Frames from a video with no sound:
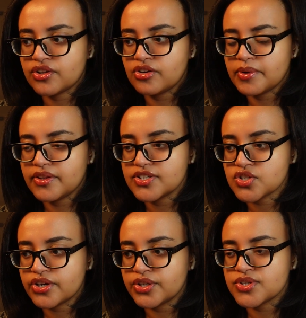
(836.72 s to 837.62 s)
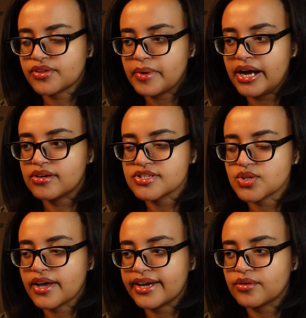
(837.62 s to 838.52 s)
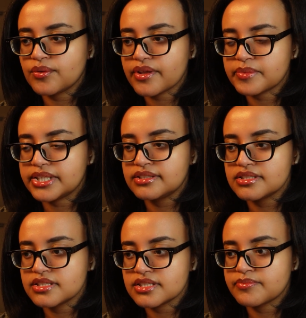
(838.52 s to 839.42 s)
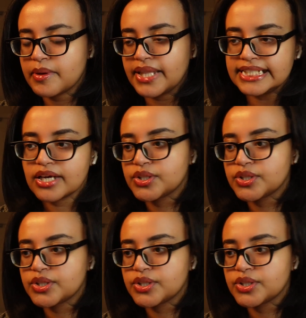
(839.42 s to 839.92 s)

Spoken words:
other, but then they started using their powers. So like, I don't know what that means. Maybe that's how